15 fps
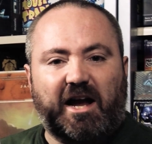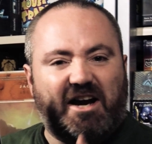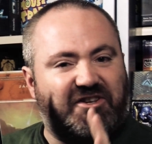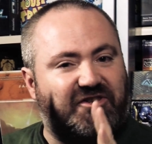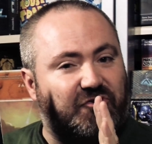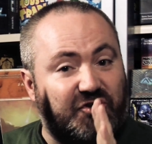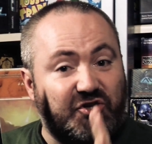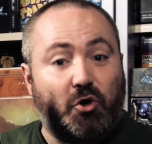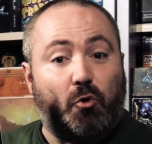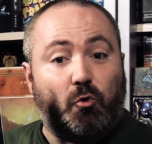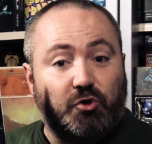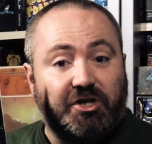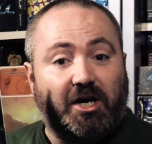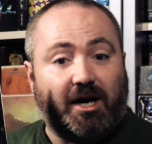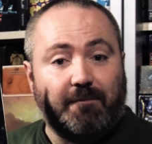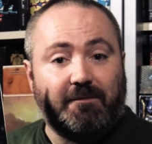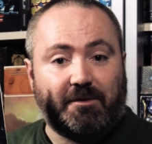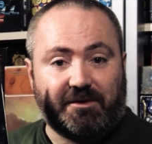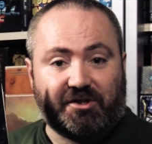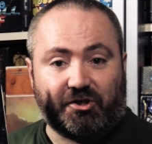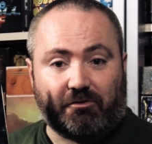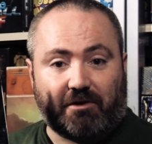as there's no time
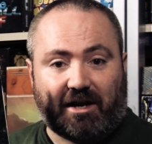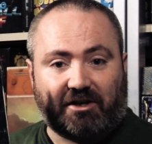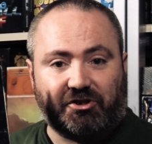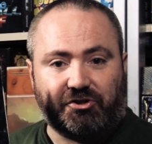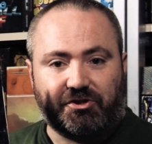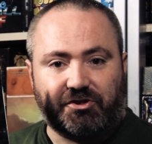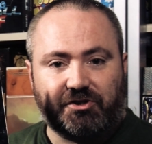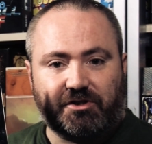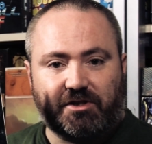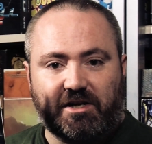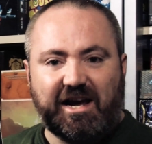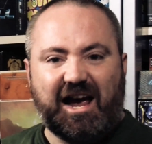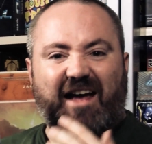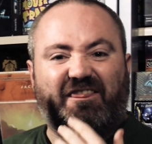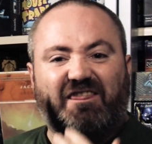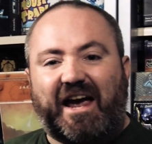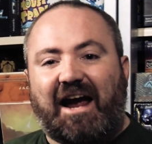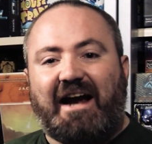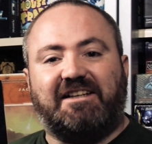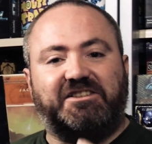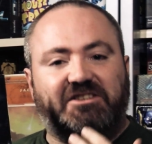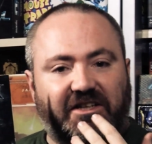limit to your actions, and
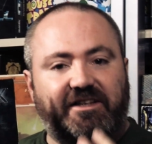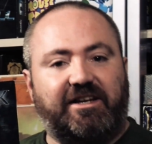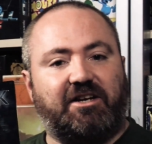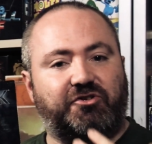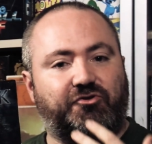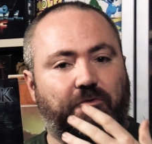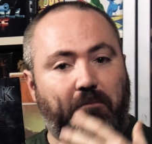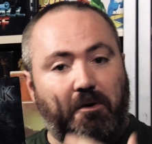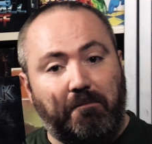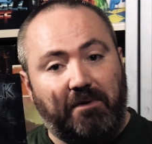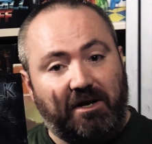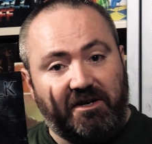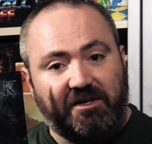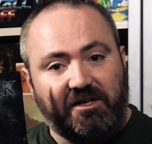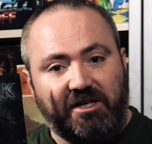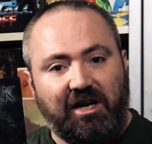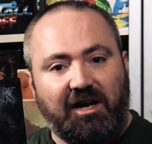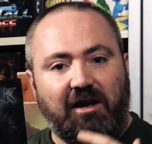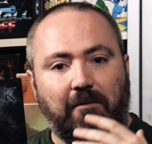thanks to the extra mobility,